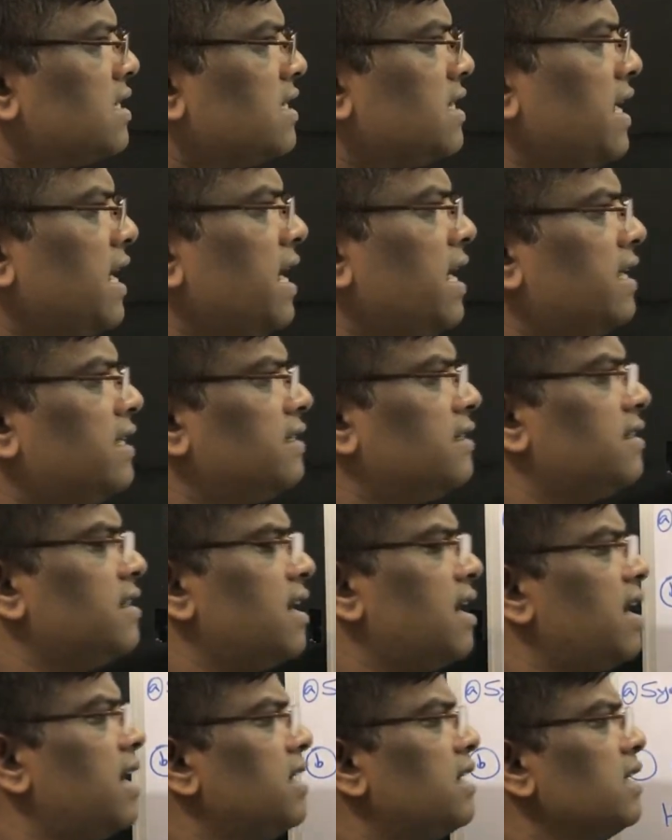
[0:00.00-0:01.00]
states
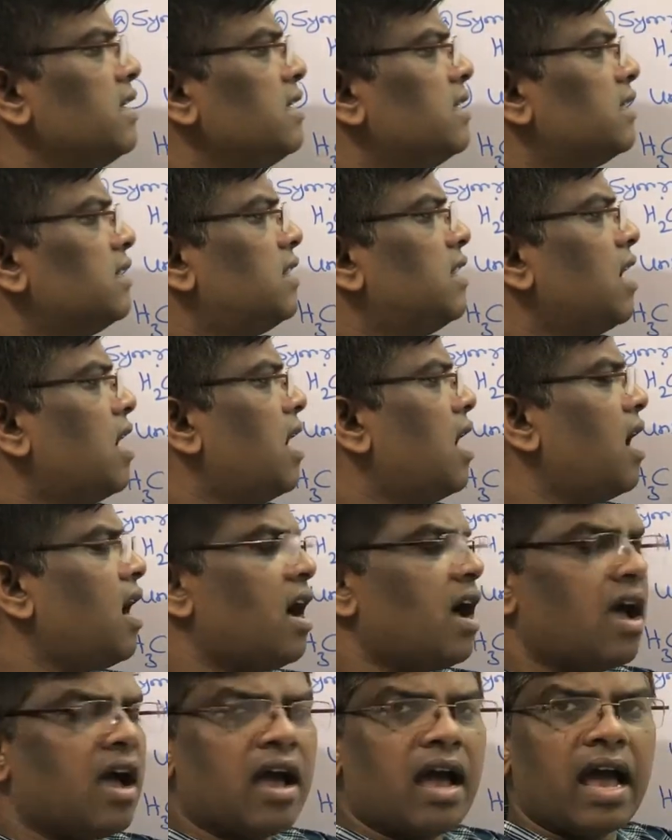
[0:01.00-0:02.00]
that
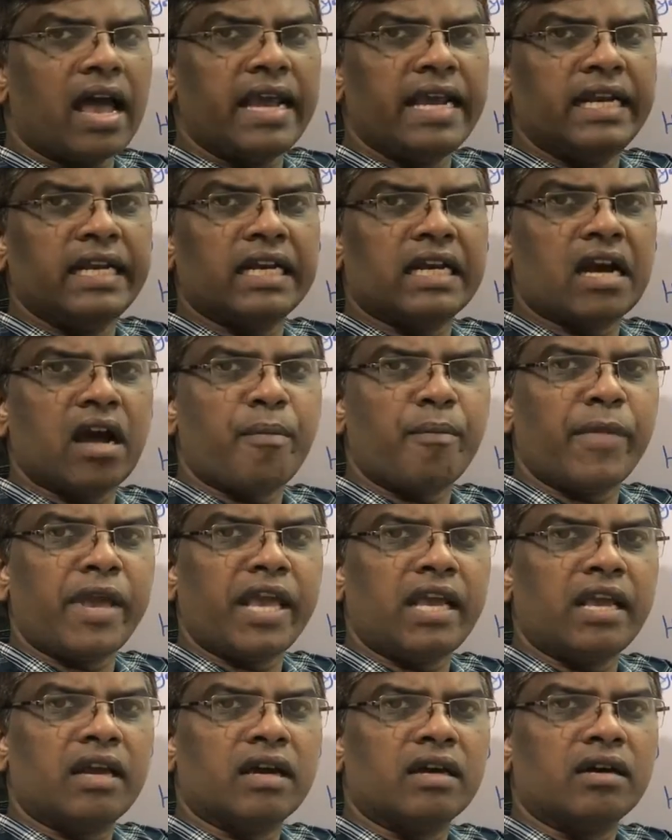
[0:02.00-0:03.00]
the
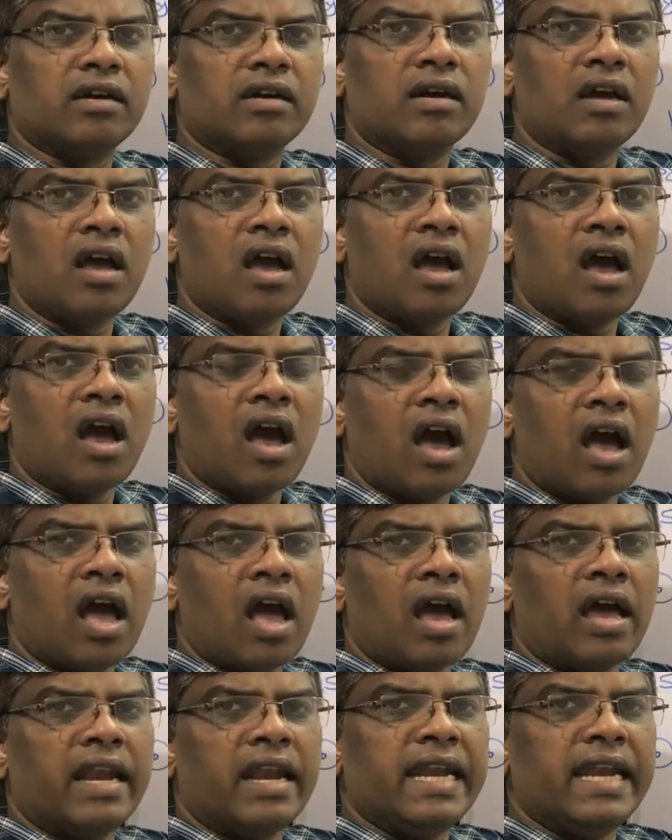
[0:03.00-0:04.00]
incoming
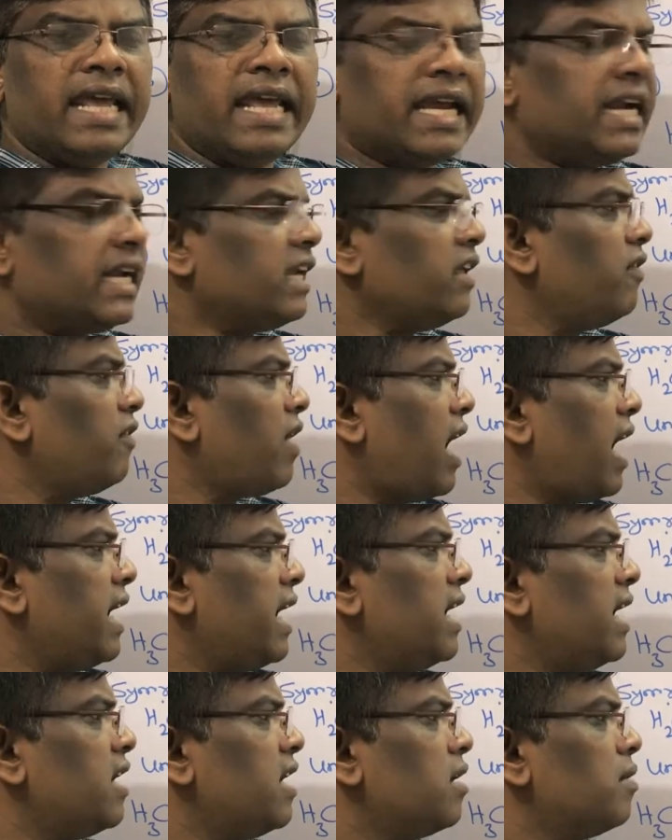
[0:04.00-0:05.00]
negative
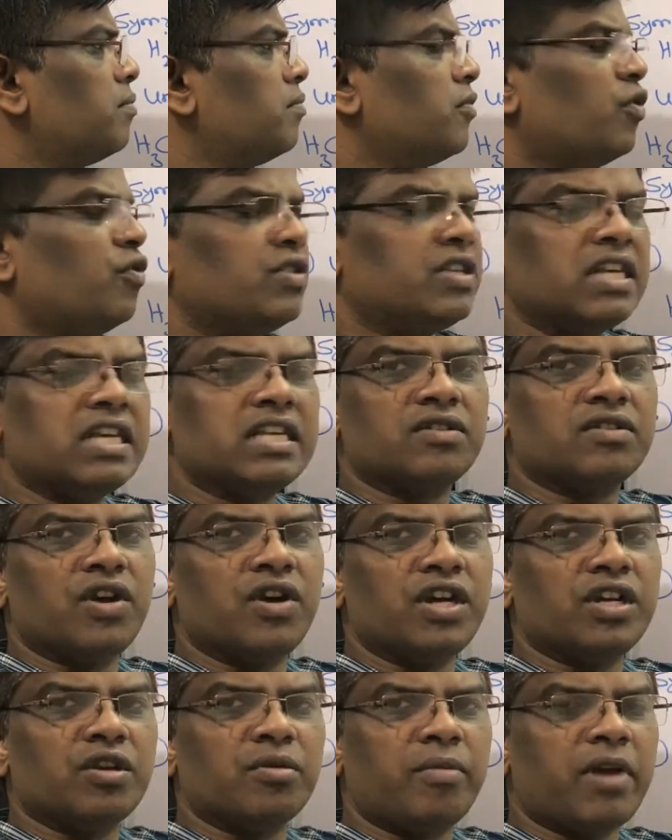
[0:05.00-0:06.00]
addendum which is
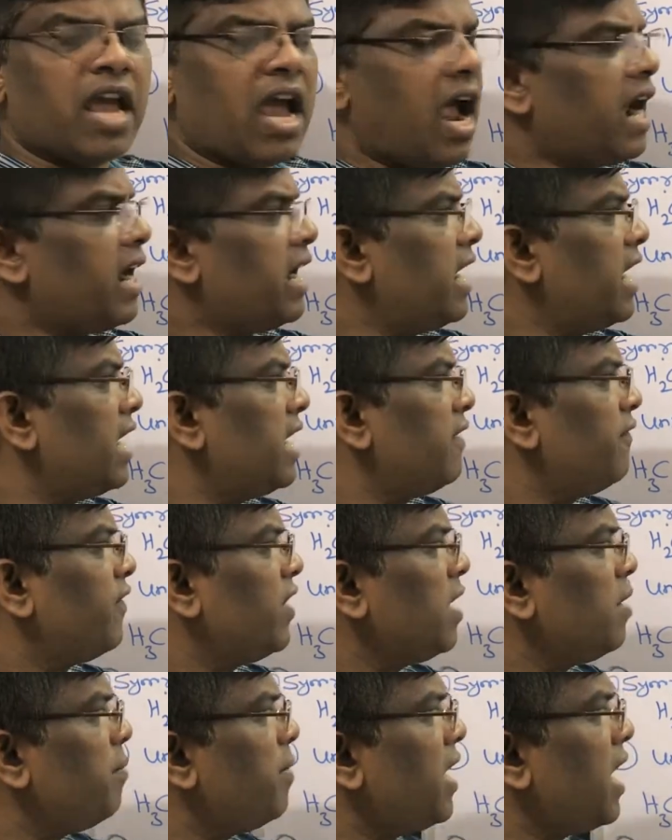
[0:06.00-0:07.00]
going to be added
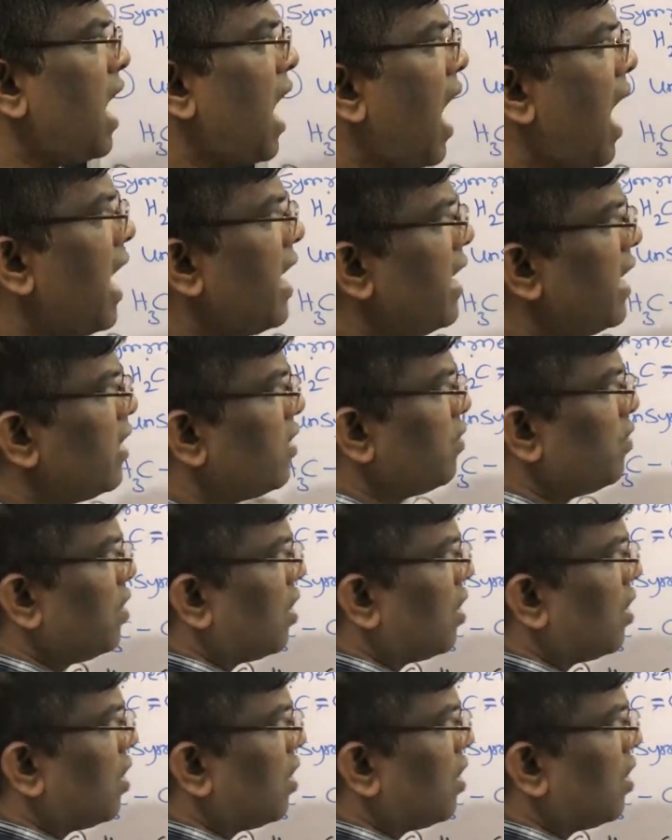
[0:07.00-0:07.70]
will be added to